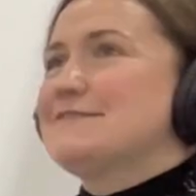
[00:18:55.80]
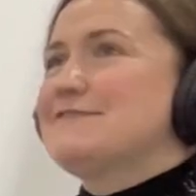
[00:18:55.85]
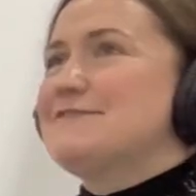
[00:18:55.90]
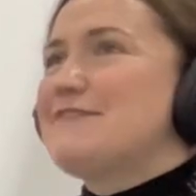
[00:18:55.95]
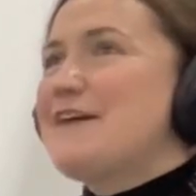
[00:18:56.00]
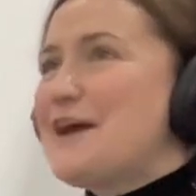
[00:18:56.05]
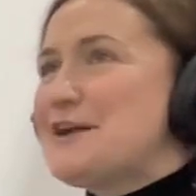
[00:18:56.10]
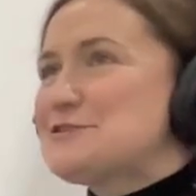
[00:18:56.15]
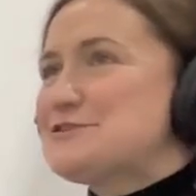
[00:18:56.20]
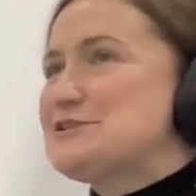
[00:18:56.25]

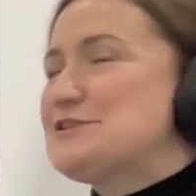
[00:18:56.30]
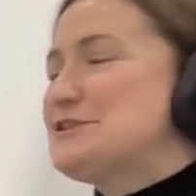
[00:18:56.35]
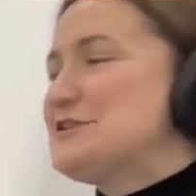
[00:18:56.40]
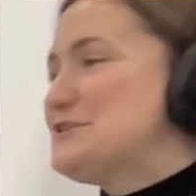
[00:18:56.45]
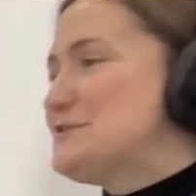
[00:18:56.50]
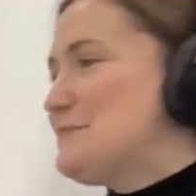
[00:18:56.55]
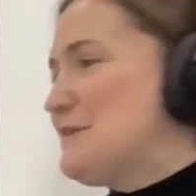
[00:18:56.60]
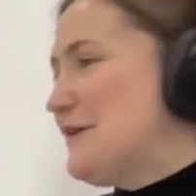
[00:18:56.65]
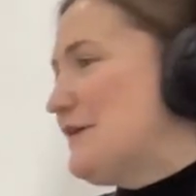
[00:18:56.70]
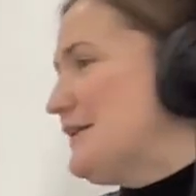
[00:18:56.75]
fashion
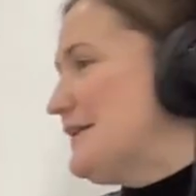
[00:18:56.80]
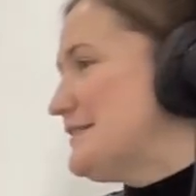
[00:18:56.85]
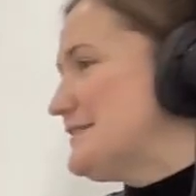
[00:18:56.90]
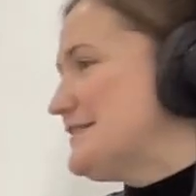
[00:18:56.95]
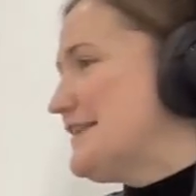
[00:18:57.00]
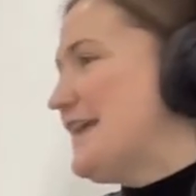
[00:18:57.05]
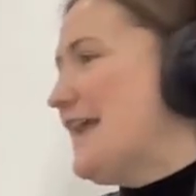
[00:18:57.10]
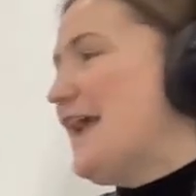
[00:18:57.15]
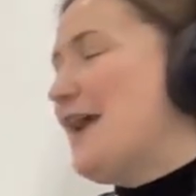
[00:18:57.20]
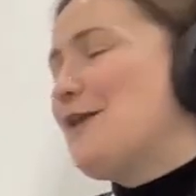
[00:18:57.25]
experience,
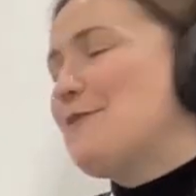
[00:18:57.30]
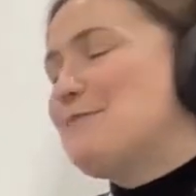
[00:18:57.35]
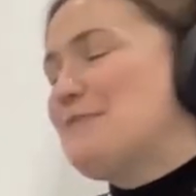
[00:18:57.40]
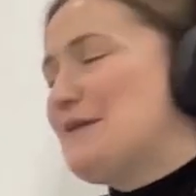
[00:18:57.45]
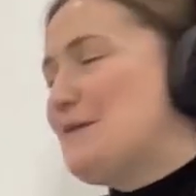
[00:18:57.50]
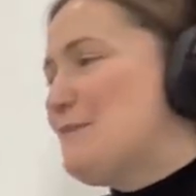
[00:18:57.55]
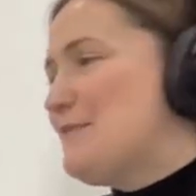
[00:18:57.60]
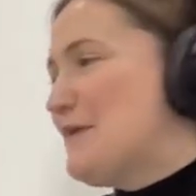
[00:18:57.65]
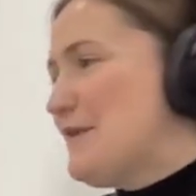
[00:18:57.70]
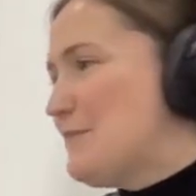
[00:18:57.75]
like
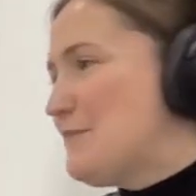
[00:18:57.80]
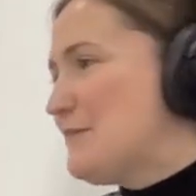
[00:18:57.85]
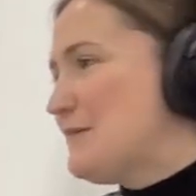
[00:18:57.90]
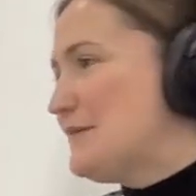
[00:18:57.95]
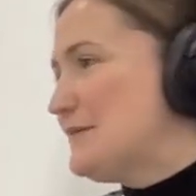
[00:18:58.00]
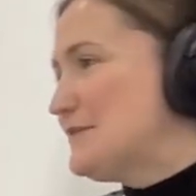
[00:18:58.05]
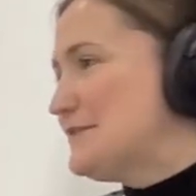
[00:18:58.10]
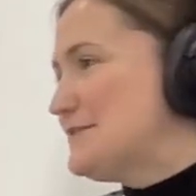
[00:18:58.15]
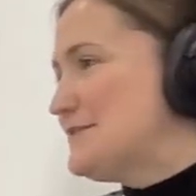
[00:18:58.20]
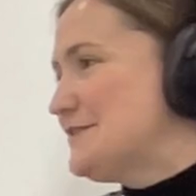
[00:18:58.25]
helping
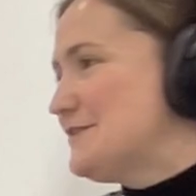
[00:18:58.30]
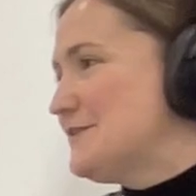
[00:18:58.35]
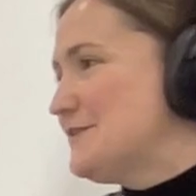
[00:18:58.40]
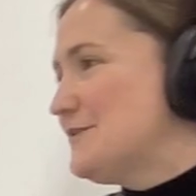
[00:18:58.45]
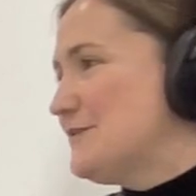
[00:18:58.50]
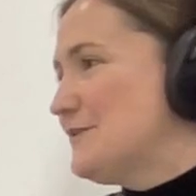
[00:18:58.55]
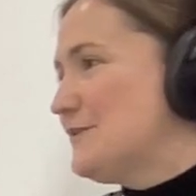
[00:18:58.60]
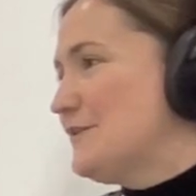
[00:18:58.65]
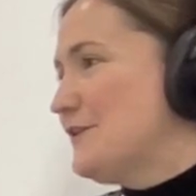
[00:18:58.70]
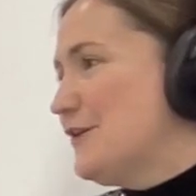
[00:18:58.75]
people to
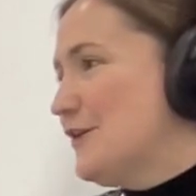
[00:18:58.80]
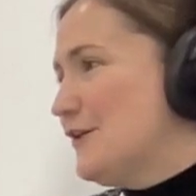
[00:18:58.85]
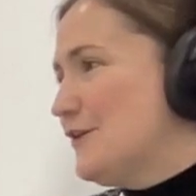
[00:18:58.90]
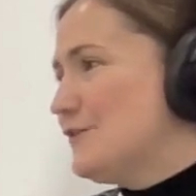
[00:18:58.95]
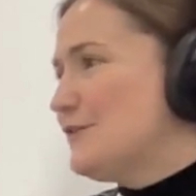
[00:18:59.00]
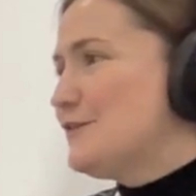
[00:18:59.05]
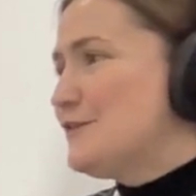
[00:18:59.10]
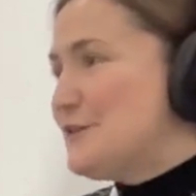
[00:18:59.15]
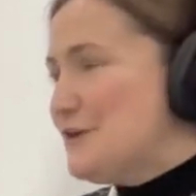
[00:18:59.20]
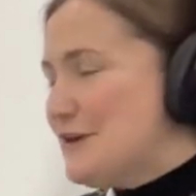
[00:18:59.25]

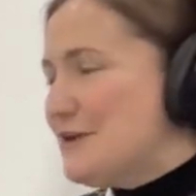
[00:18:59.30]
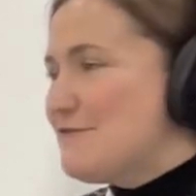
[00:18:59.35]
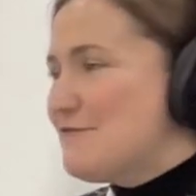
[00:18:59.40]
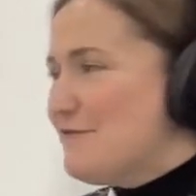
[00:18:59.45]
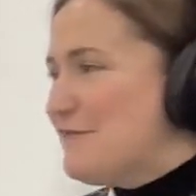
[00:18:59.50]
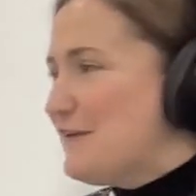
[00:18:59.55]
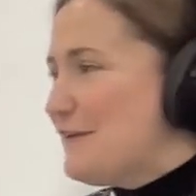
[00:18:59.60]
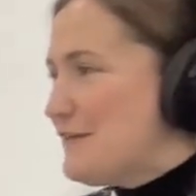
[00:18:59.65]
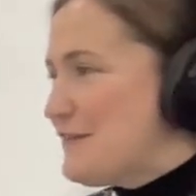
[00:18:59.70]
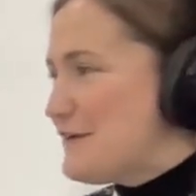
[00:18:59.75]
look and
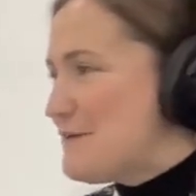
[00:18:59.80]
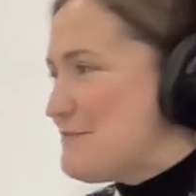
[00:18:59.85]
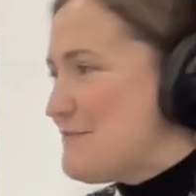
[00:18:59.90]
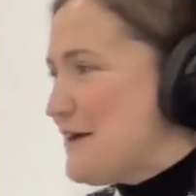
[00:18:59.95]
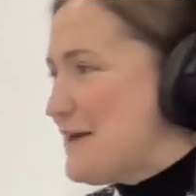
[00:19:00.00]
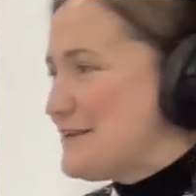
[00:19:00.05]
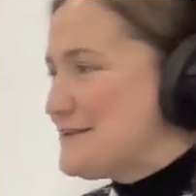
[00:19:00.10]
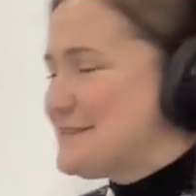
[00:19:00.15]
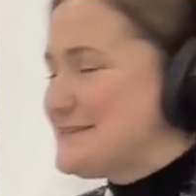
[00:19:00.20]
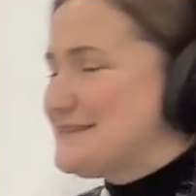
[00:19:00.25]
feel their
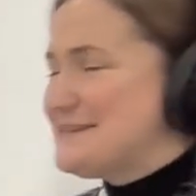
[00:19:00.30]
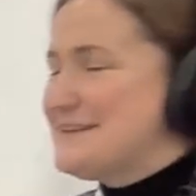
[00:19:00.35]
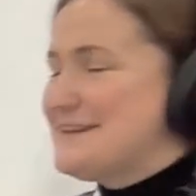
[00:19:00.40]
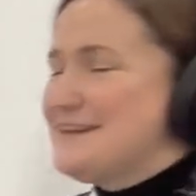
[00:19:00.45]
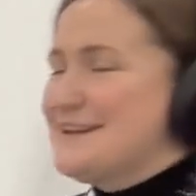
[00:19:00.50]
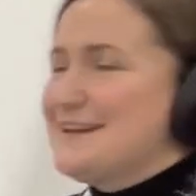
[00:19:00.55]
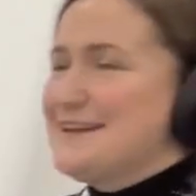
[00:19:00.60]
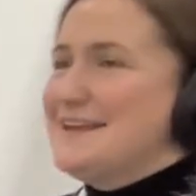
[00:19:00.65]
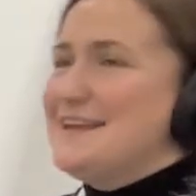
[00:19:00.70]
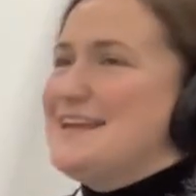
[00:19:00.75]
best,
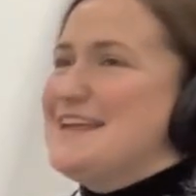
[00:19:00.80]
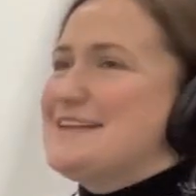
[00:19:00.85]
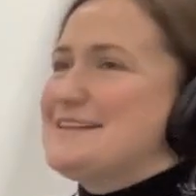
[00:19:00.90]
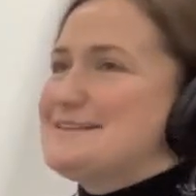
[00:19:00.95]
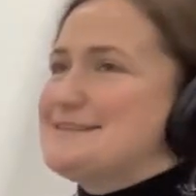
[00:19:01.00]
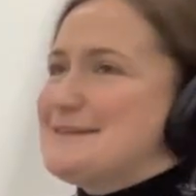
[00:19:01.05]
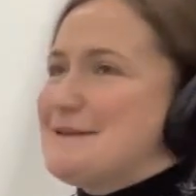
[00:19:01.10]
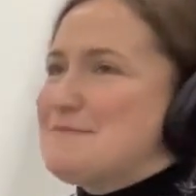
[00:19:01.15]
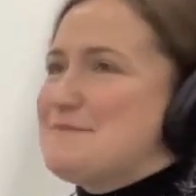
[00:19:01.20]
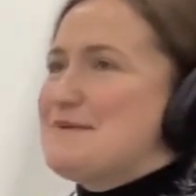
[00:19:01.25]
is
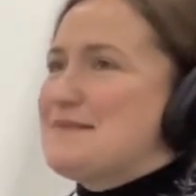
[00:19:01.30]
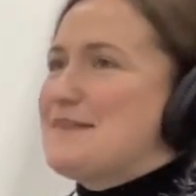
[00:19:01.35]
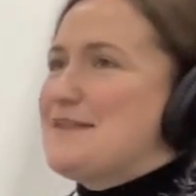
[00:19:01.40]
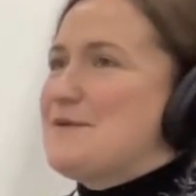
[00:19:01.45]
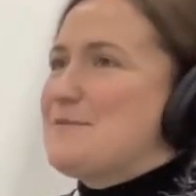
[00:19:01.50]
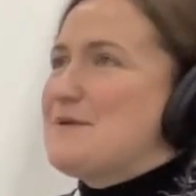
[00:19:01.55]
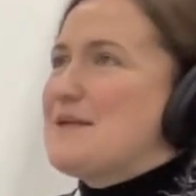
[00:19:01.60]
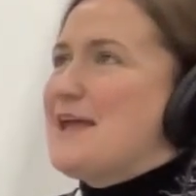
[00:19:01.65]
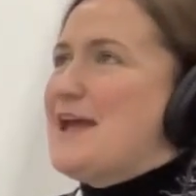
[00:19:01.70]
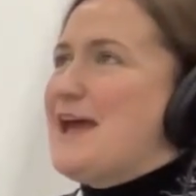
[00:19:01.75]
something that
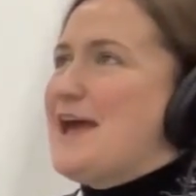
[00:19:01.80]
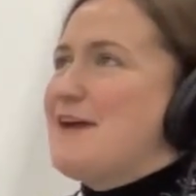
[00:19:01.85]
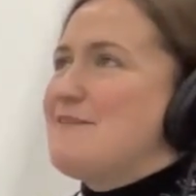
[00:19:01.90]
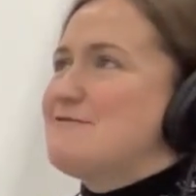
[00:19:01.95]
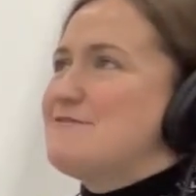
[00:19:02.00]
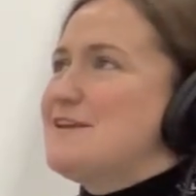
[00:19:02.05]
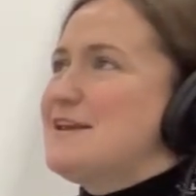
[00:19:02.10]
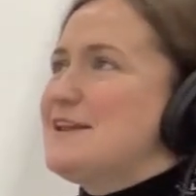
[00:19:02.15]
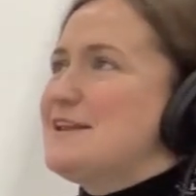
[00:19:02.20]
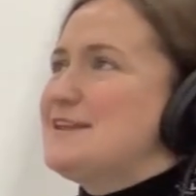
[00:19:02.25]
we have
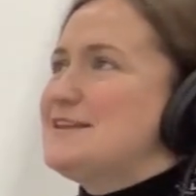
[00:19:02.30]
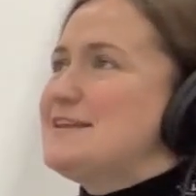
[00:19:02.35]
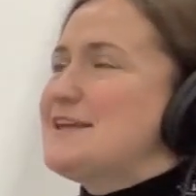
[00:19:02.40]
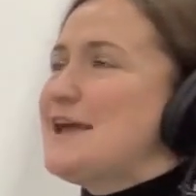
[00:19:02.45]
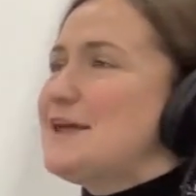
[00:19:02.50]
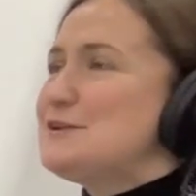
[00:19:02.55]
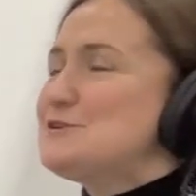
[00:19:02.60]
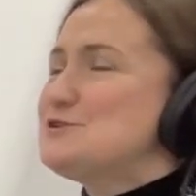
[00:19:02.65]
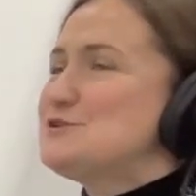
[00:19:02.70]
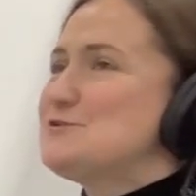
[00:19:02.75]

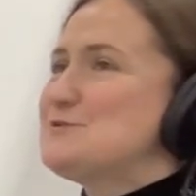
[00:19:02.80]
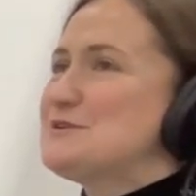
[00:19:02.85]
yet to